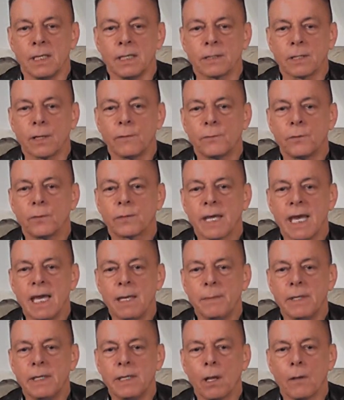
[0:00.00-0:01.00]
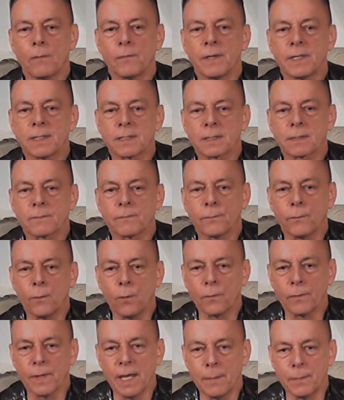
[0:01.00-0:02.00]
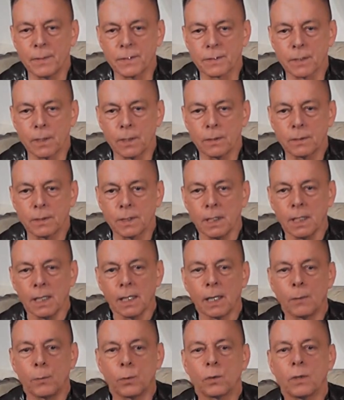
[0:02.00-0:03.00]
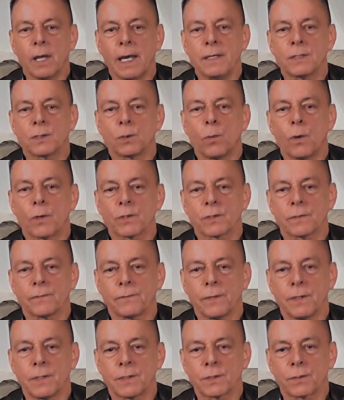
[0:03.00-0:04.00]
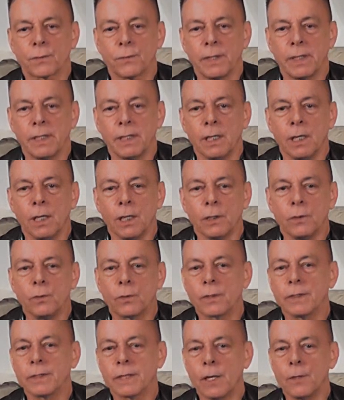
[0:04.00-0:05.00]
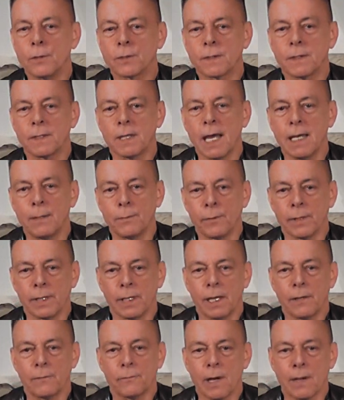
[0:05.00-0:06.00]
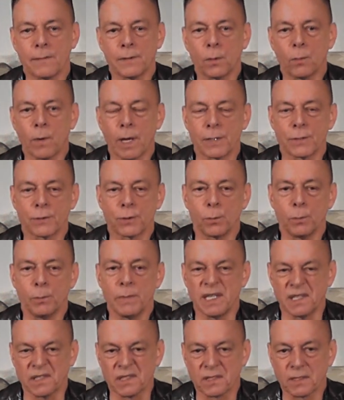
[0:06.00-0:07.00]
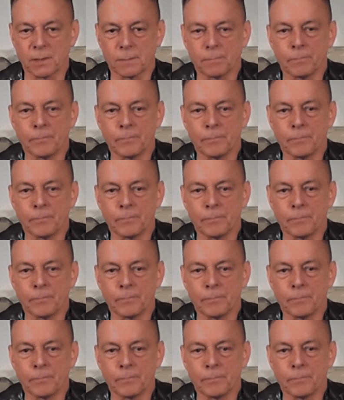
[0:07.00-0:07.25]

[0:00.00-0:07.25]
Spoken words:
so if you came in on this 4th episode and would like to watch the first 3, you can go to the library and run the ones you missed.